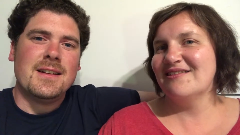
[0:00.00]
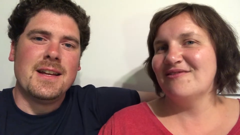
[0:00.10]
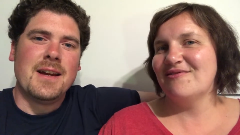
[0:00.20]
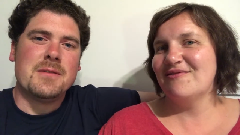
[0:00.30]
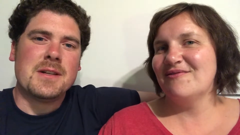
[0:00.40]

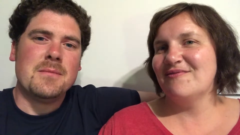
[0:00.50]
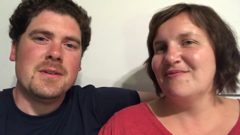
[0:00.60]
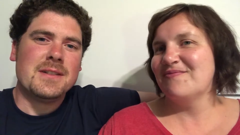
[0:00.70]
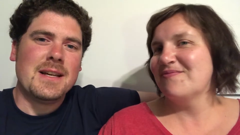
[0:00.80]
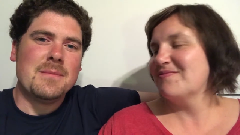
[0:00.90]
Speaker 1: Yeah, it was all
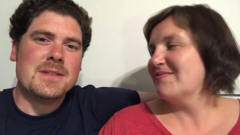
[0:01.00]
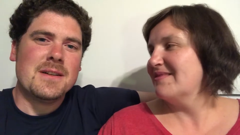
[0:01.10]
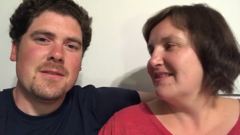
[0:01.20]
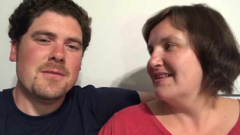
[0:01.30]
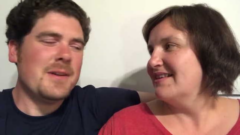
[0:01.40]
booked up,
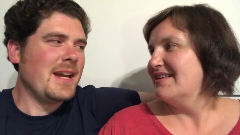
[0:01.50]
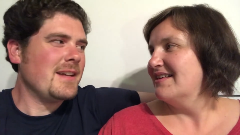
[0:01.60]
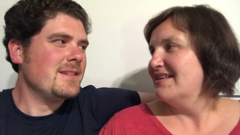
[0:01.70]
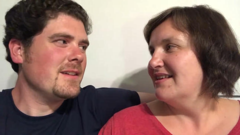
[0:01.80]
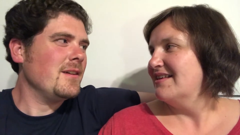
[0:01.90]
so we
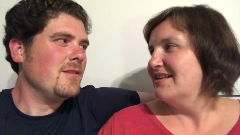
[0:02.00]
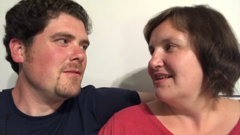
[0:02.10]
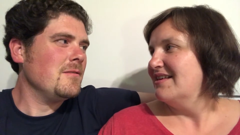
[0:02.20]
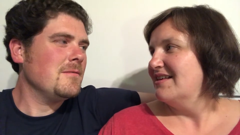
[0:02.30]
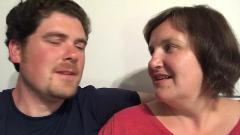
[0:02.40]
had to
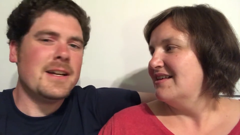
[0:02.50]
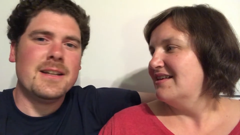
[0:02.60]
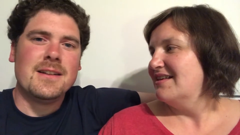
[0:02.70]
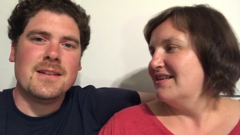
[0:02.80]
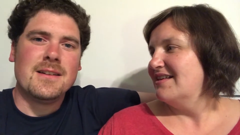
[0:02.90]
go
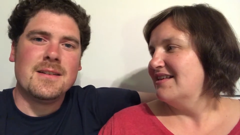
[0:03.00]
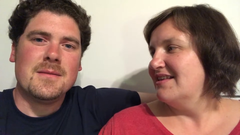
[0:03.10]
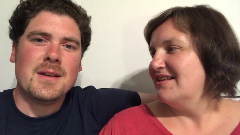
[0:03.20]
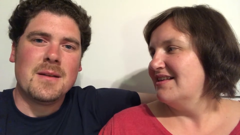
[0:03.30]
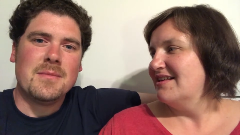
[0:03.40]
find a,
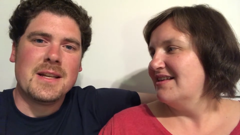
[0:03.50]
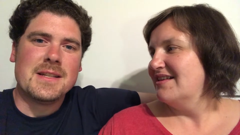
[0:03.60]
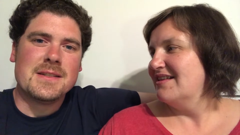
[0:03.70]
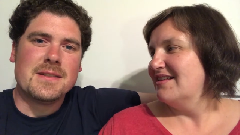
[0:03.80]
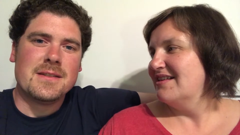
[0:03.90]
a
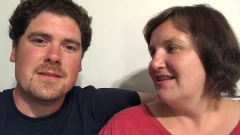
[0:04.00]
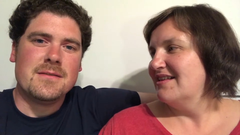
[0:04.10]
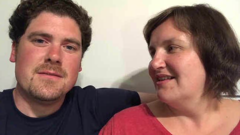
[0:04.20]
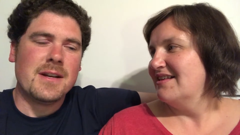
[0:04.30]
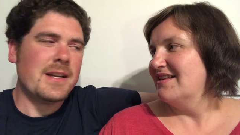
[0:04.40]
place to
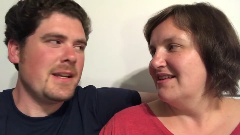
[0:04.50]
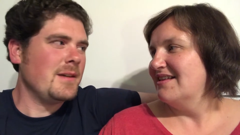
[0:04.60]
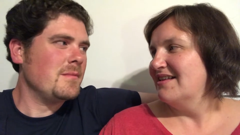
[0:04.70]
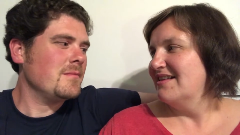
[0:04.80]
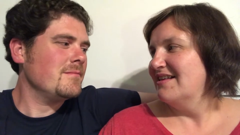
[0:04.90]
dry
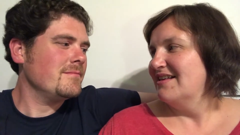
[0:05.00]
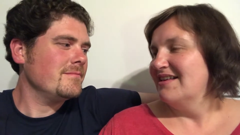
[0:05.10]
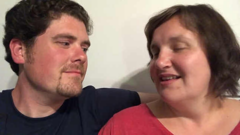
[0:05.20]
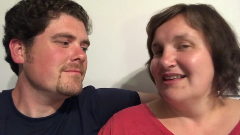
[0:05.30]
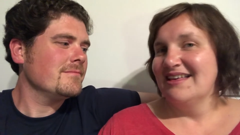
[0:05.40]
camp.
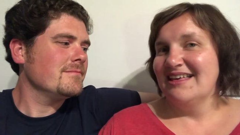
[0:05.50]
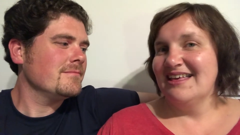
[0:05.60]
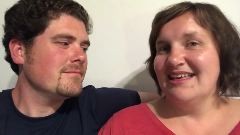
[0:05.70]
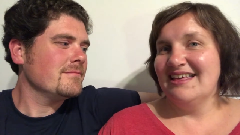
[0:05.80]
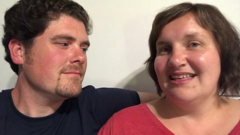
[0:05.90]

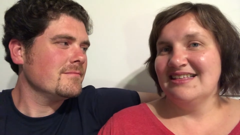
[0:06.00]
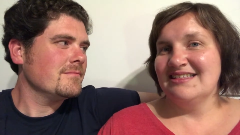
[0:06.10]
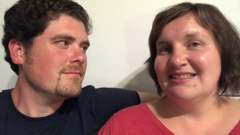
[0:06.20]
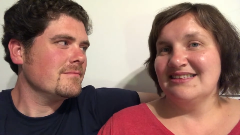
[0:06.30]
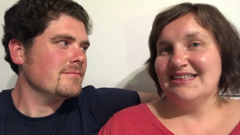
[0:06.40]

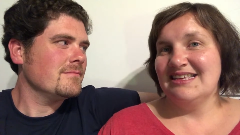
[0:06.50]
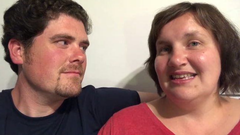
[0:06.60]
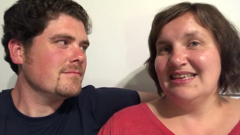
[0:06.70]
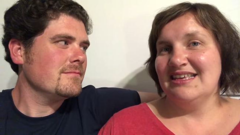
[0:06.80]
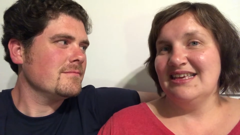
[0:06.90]
Speaker 2: And
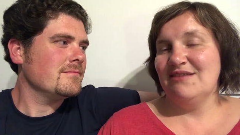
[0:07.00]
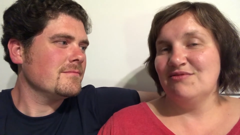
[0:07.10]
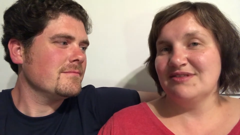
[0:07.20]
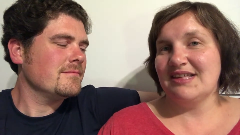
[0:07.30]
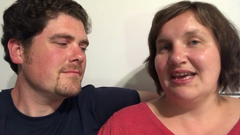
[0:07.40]
it
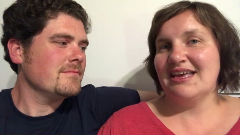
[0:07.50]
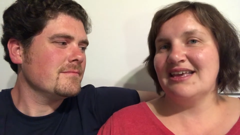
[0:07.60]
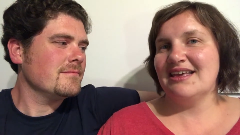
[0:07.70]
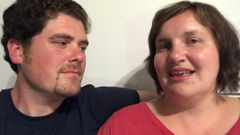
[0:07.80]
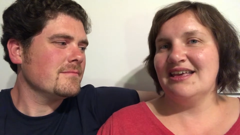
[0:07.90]
was
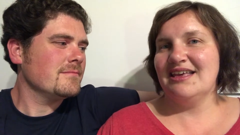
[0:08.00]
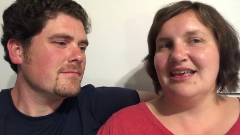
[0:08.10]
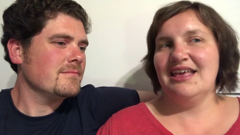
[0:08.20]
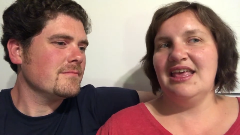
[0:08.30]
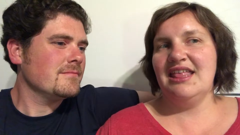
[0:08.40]
like
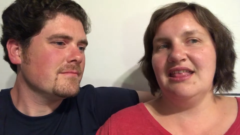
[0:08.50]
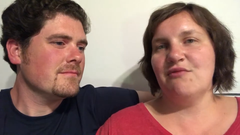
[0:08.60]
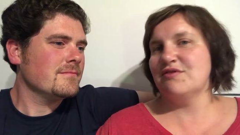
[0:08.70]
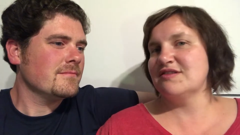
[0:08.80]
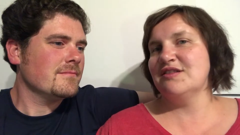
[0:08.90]

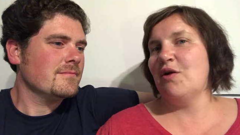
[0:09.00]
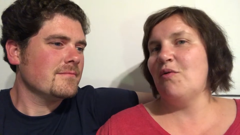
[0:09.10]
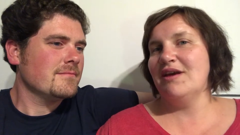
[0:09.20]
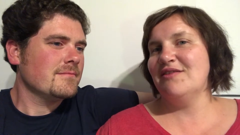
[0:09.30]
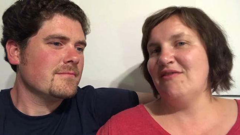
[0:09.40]
there was no
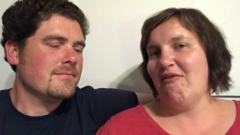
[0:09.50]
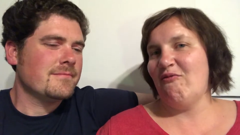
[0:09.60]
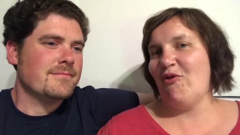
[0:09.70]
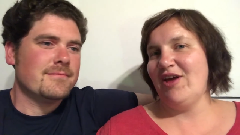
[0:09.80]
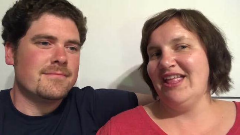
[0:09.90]
way to
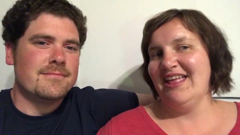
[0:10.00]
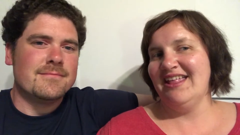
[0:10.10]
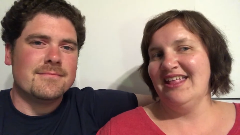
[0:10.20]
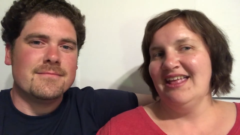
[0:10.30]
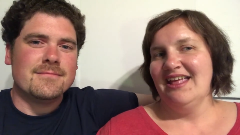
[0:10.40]
avoid
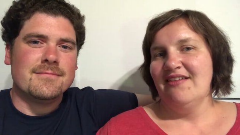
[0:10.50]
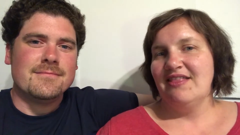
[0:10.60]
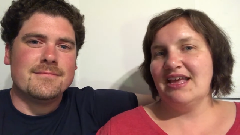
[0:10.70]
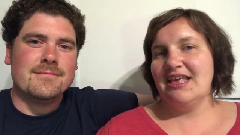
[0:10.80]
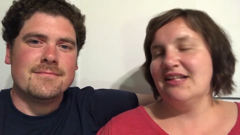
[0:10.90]
it. Mm-hmm.
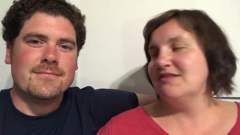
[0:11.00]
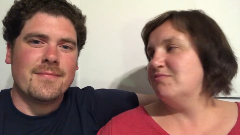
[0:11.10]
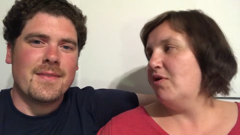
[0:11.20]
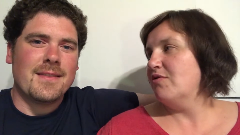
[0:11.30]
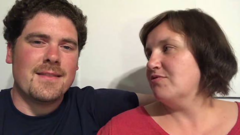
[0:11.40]
The kids
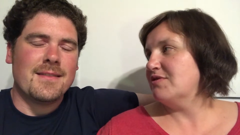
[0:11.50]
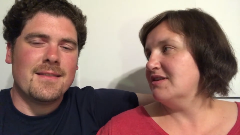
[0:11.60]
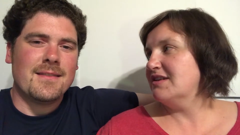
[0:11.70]
both were